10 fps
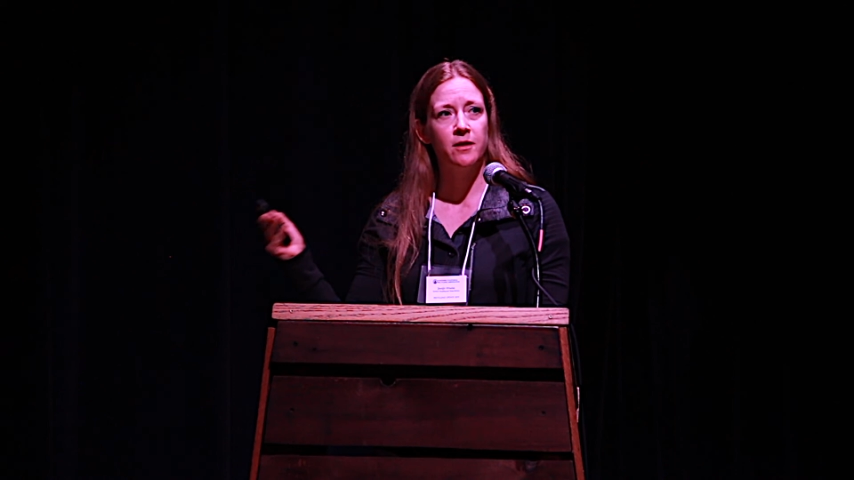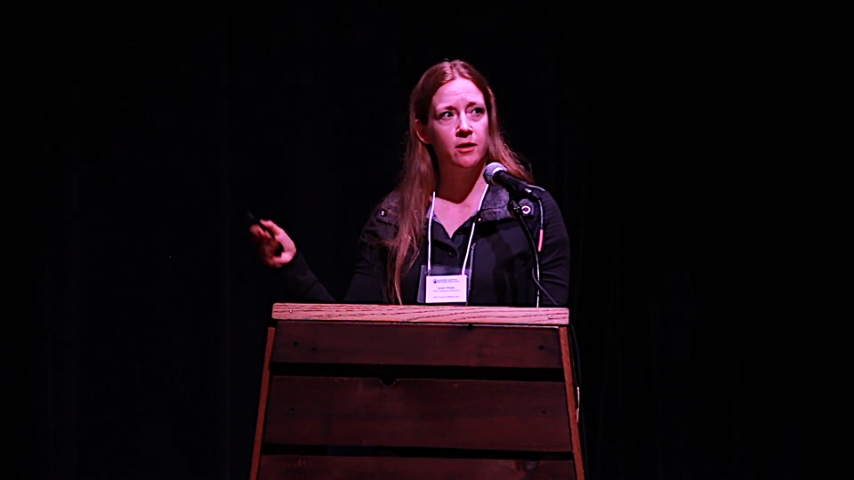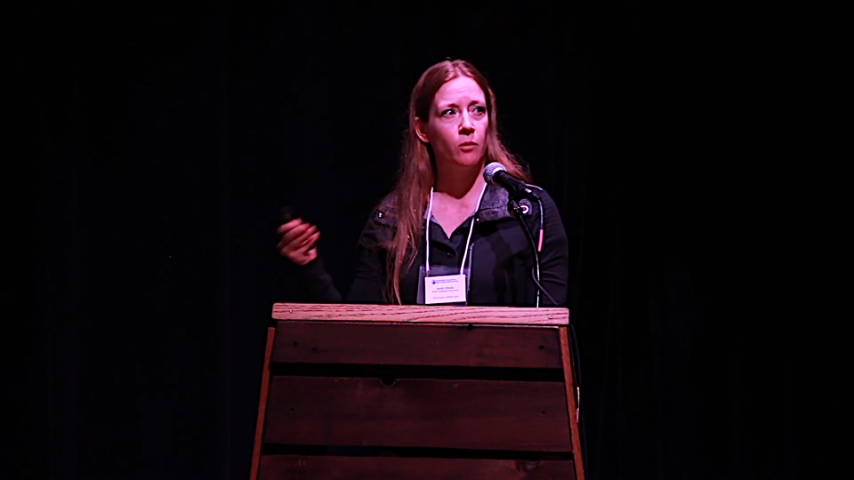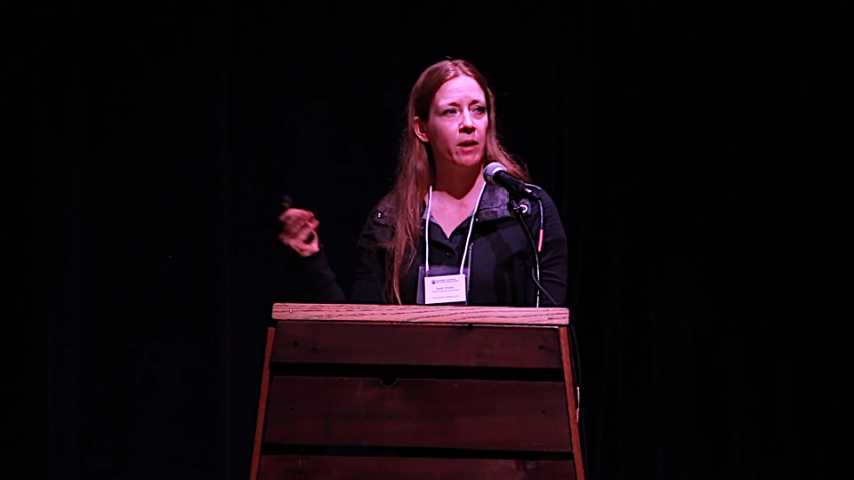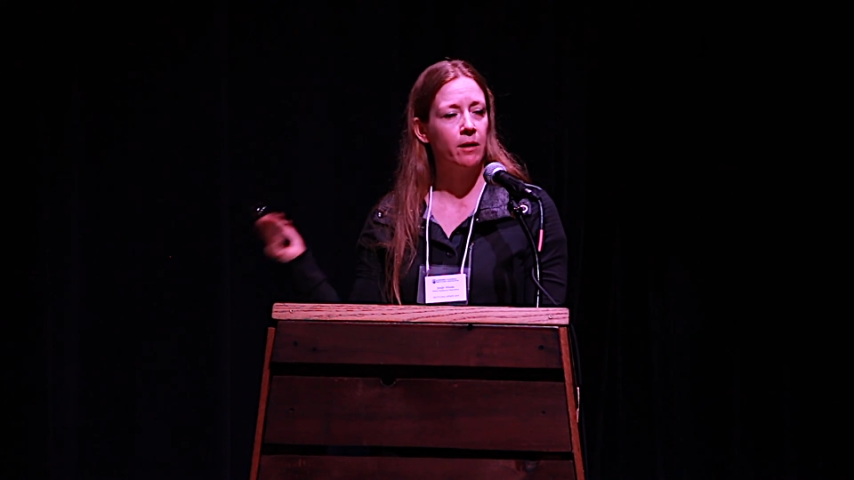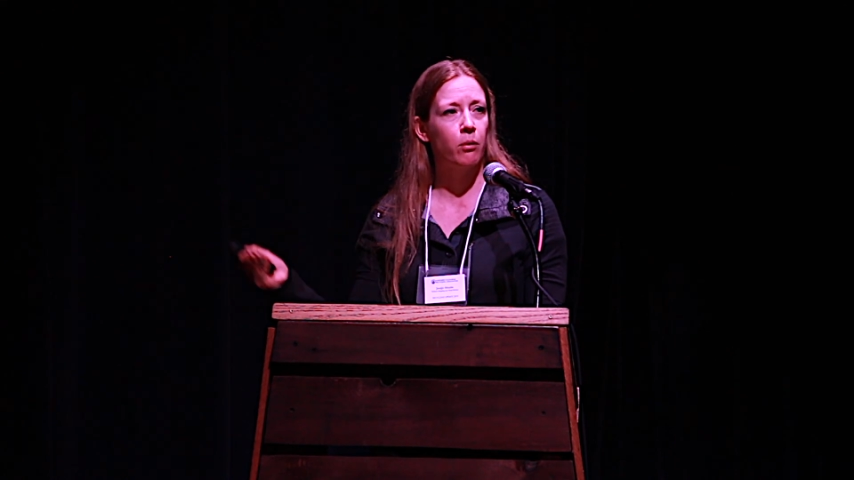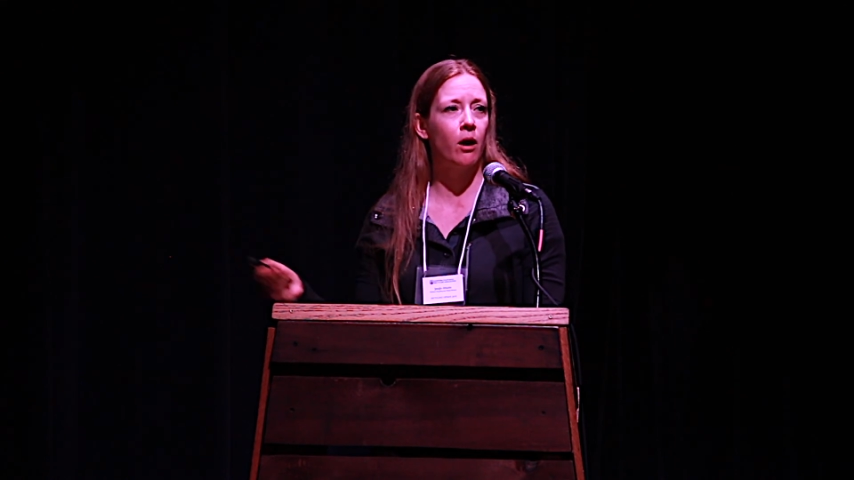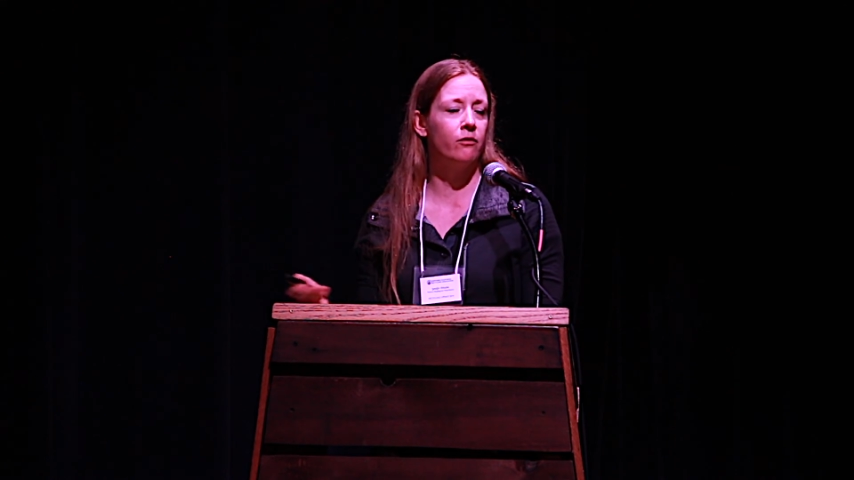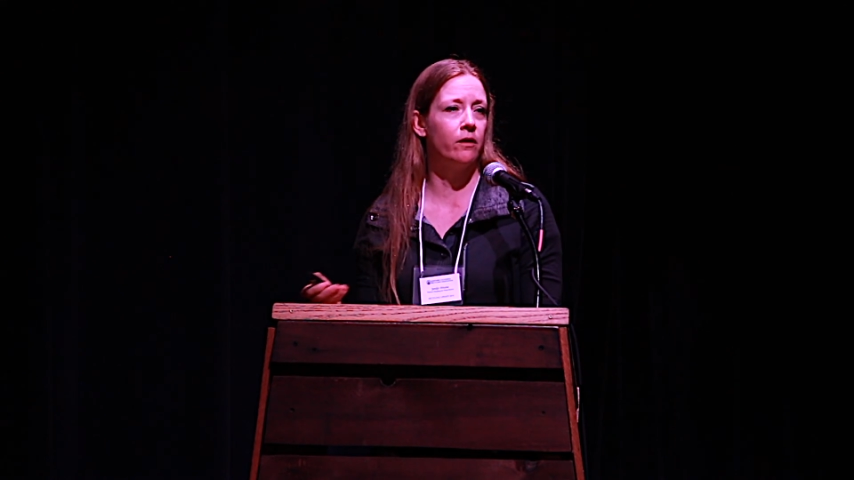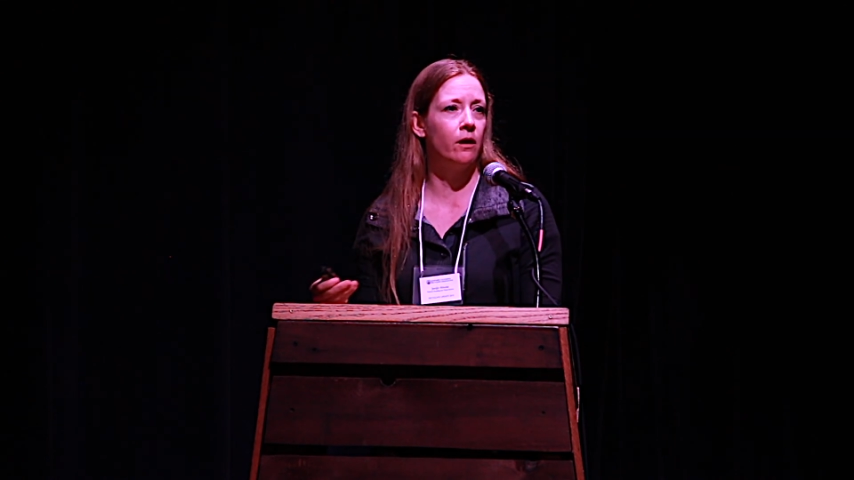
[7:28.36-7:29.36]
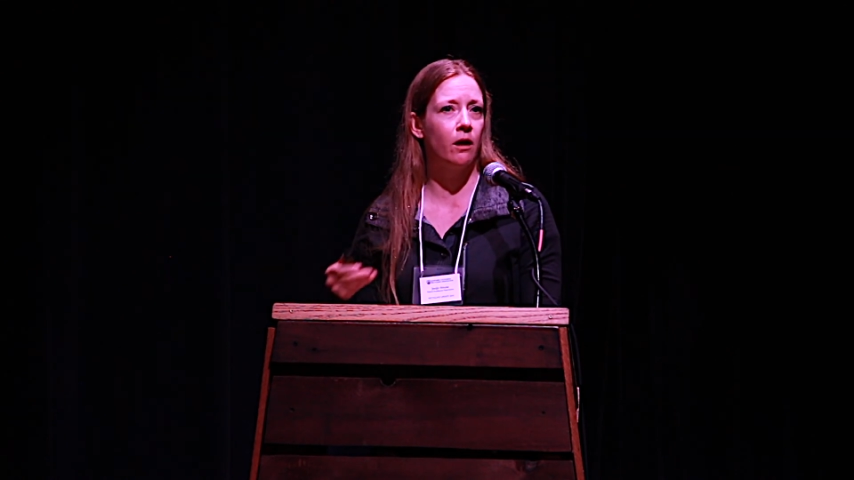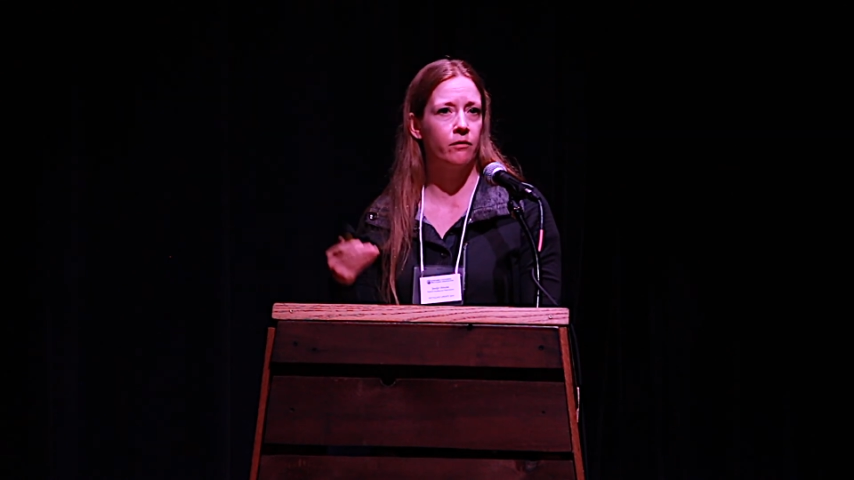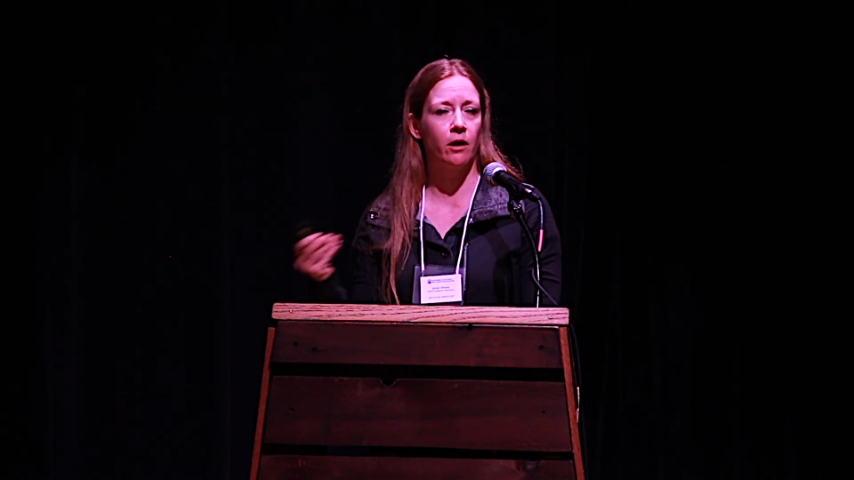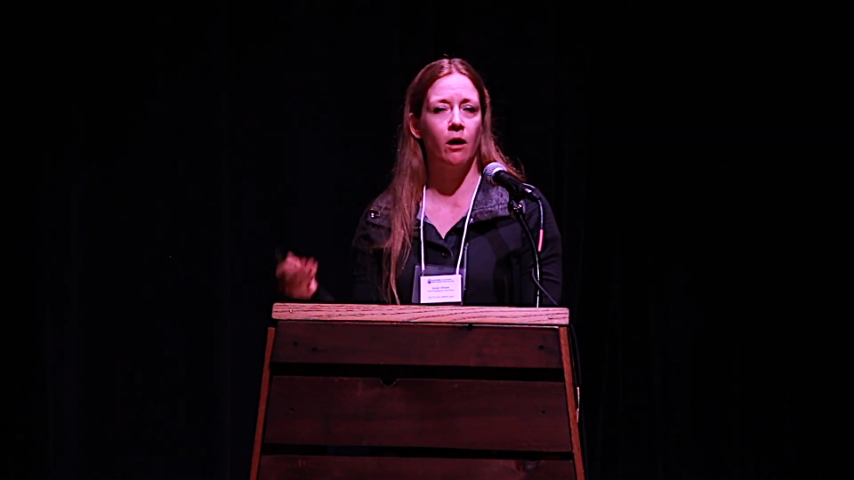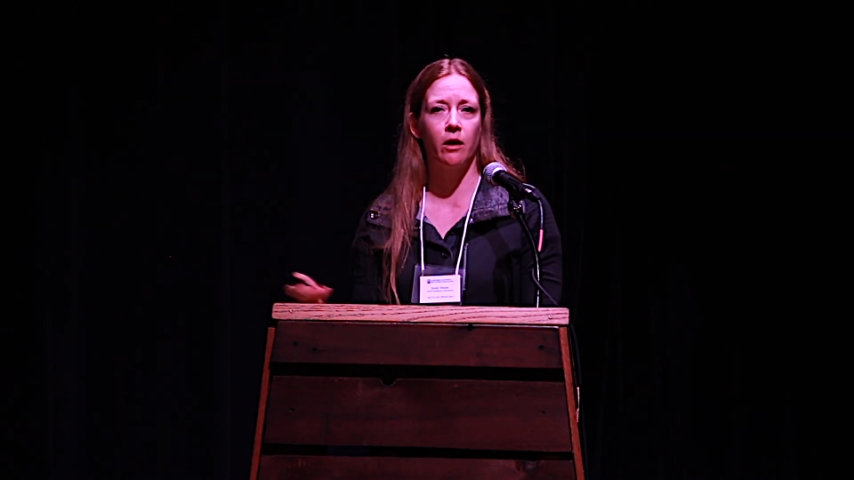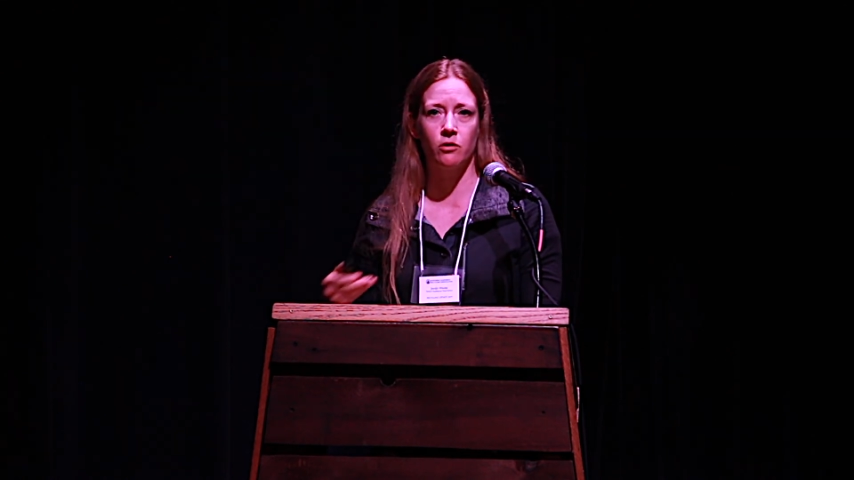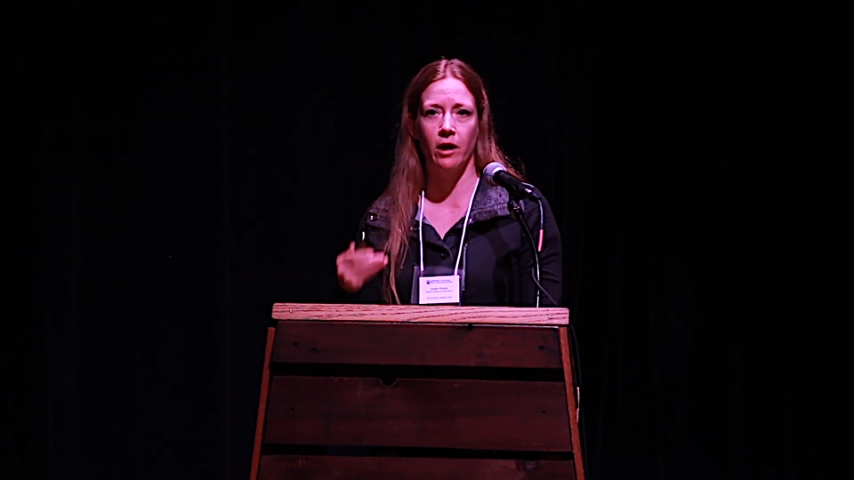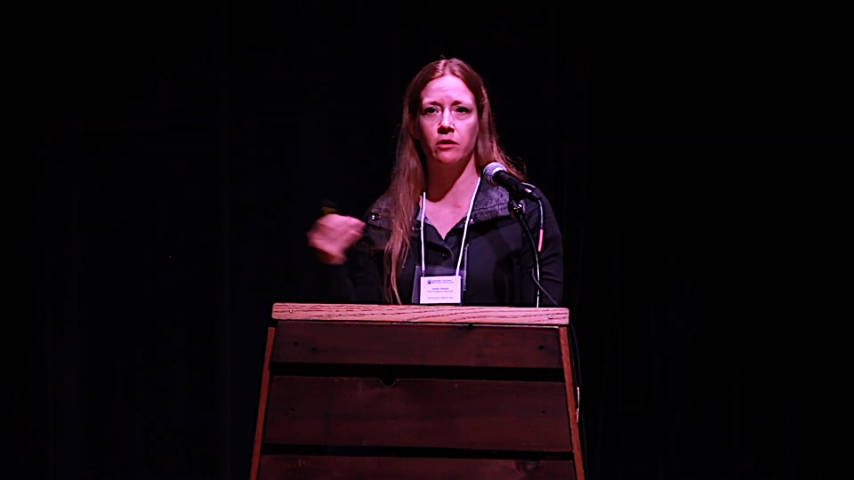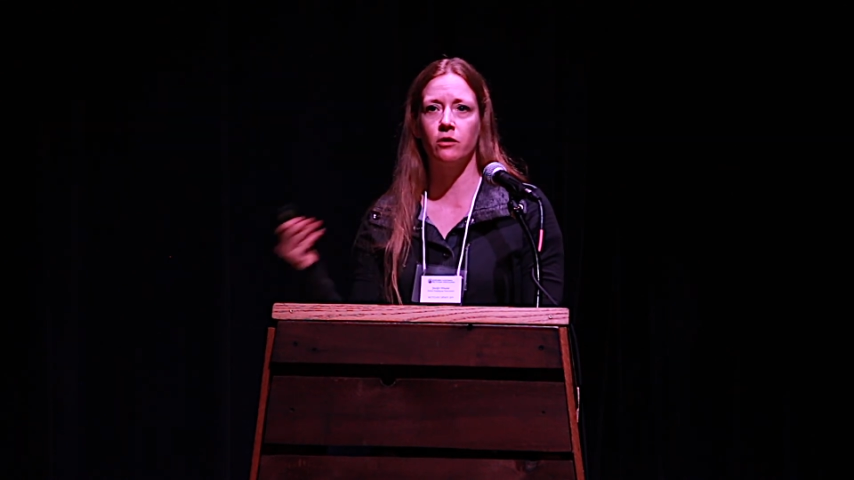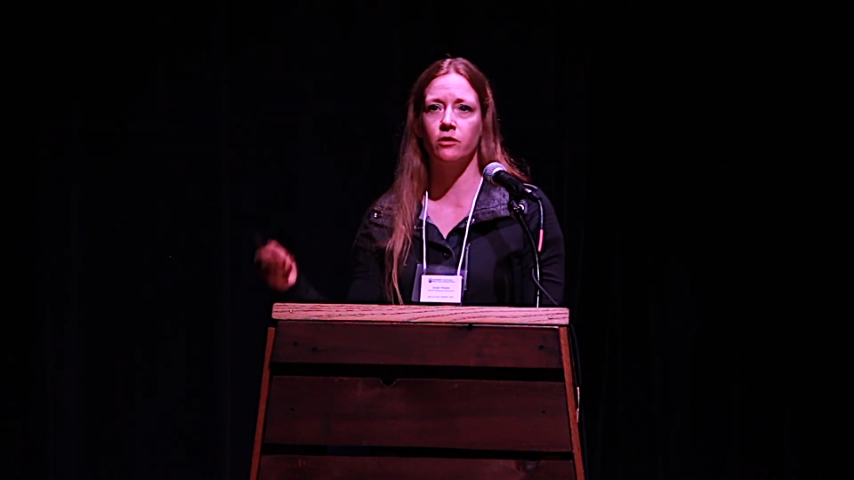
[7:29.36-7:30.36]
still make a profit off the
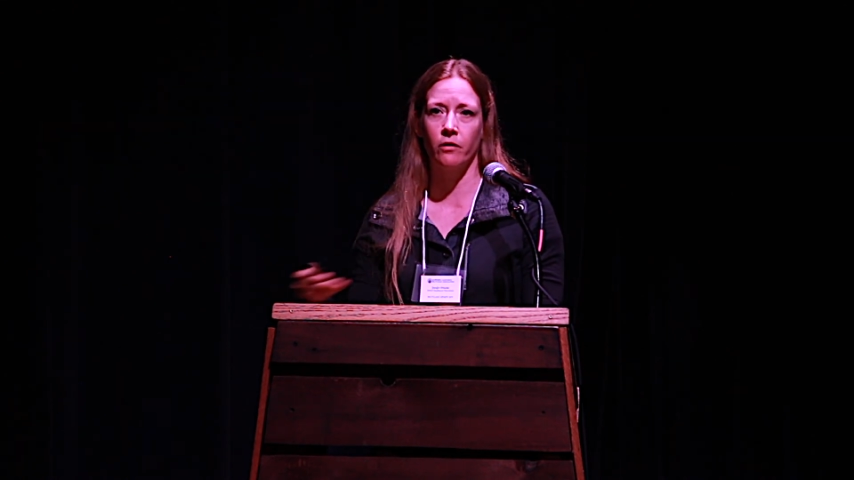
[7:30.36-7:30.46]
contractors,